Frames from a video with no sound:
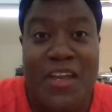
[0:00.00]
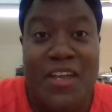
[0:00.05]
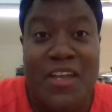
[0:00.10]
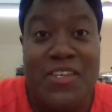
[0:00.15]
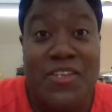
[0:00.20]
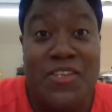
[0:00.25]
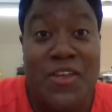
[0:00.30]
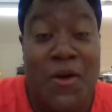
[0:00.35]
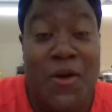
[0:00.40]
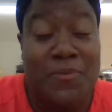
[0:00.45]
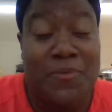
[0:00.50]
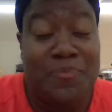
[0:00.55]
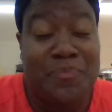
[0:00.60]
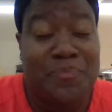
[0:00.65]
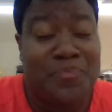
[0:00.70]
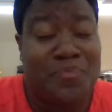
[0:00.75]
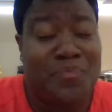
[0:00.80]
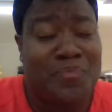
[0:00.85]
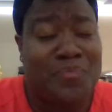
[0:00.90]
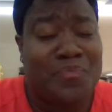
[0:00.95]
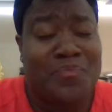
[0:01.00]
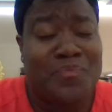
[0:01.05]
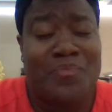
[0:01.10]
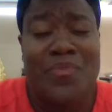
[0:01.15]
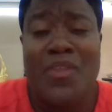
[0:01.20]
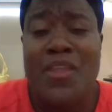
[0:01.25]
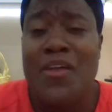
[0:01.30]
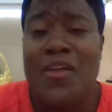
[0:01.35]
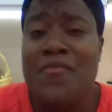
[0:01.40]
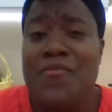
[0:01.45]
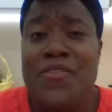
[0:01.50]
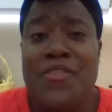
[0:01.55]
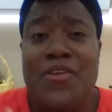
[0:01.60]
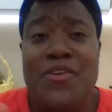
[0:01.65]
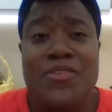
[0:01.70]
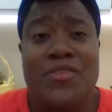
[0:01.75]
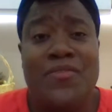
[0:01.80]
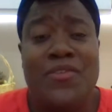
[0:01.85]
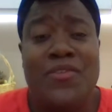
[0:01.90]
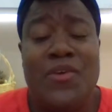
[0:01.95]
So, for
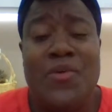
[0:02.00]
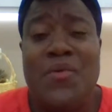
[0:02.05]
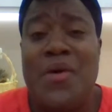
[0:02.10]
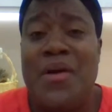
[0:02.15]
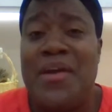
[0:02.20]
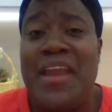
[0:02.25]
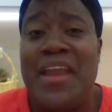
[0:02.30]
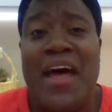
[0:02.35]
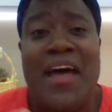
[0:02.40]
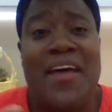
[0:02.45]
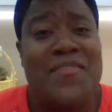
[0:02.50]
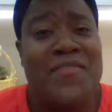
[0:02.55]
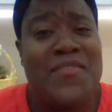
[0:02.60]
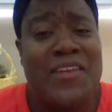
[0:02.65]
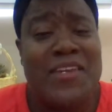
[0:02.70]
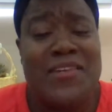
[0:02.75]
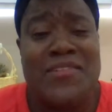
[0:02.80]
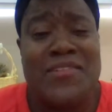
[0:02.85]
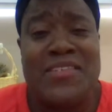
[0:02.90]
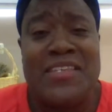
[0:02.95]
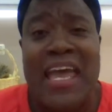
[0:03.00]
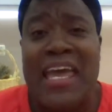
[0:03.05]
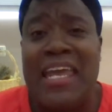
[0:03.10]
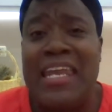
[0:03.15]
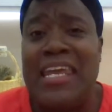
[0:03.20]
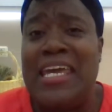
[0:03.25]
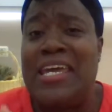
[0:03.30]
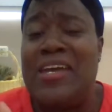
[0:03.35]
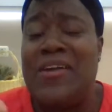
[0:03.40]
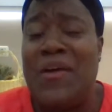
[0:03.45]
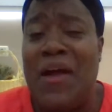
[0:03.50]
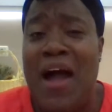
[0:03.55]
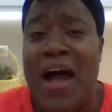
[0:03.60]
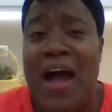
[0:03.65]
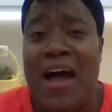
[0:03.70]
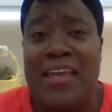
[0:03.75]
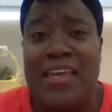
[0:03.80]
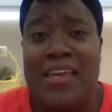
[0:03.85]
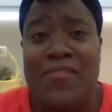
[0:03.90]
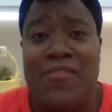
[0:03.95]
those of you who are not figure skating or
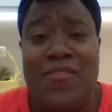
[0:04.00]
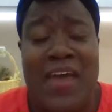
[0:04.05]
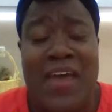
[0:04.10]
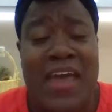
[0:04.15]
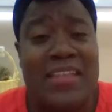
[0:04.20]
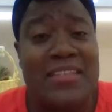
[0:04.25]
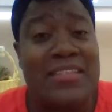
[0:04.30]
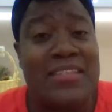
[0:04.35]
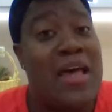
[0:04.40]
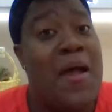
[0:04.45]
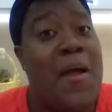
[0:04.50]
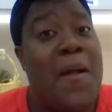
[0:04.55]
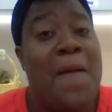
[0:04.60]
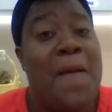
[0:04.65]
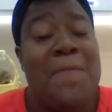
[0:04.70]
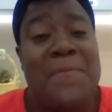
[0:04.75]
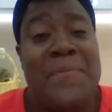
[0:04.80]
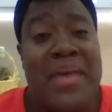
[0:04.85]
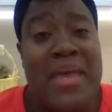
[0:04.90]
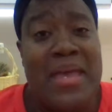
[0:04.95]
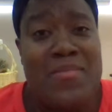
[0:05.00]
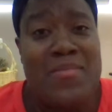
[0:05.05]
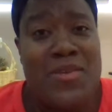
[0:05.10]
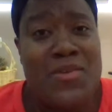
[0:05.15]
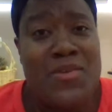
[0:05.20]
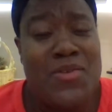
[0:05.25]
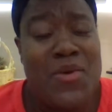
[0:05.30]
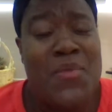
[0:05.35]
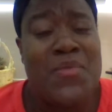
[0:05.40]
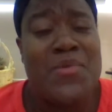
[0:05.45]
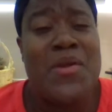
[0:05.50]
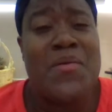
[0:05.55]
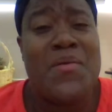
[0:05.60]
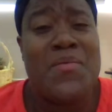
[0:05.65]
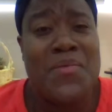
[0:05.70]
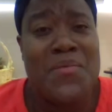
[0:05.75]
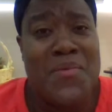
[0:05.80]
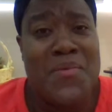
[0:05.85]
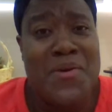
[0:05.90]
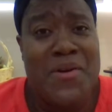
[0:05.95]
hockey fans, maybe you don't know
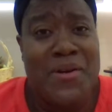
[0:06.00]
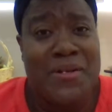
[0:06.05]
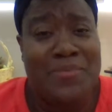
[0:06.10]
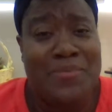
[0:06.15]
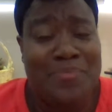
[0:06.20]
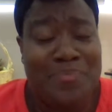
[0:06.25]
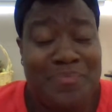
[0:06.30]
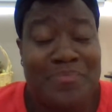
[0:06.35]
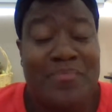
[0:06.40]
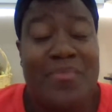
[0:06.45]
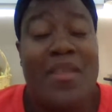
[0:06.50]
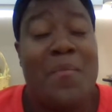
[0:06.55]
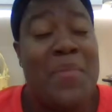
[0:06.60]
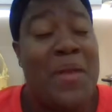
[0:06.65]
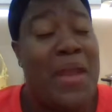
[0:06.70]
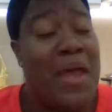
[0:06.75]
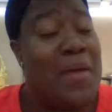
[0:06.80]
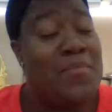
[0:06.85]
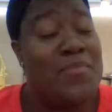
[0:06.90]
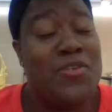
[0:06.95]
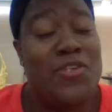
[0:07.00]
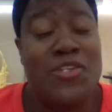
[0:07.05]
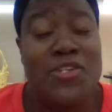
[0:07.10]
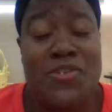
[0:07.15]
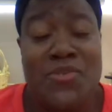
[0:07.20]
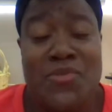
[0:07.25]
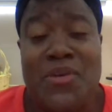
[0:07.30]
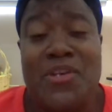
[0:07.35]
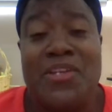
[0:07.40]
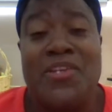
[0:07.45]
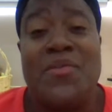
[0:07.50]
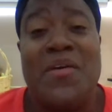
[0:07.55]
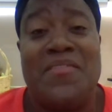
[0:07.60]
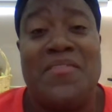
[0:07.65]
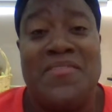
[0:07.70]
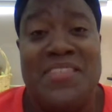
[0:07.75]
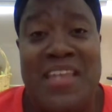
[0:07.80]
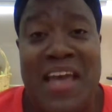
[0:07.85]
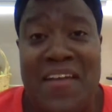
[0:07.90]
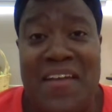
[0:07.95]
the word, but I'm sure you
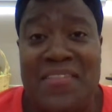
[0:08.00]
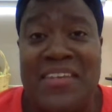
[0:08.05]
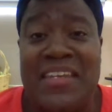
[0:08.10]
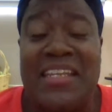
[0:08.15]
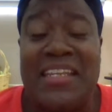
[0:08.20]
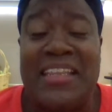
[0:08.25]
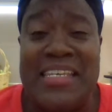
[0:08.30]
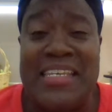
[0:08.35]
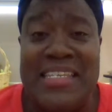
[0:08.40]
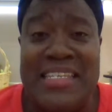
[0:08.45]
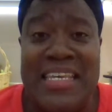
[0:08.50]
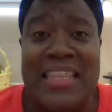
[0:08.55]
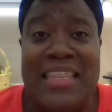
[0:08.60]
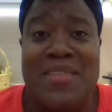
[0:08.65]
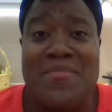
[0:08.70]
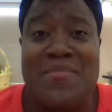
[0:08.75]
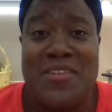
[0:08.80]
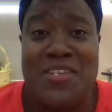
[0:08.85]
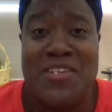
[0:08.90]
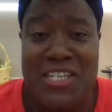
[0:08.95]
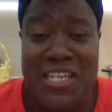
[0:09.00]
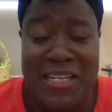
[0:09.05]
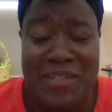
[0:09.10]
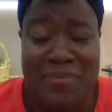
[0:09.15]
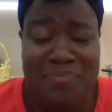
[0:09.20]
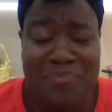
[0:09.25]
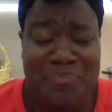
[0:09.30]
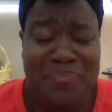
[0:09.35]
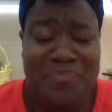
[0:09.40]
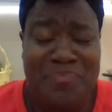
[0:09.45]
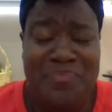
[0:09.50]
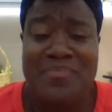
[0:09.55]
have definitely seen the machine.